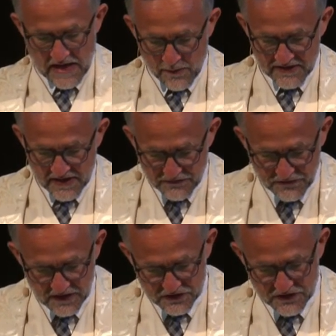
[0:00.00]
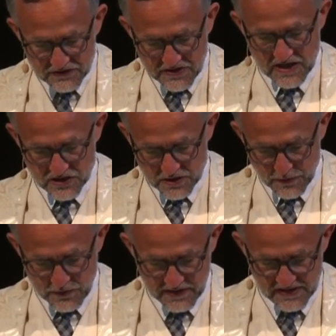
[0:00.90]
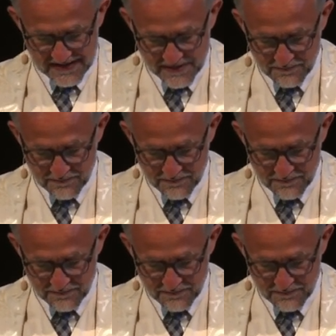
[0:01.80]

Now, when they have finished their testimony,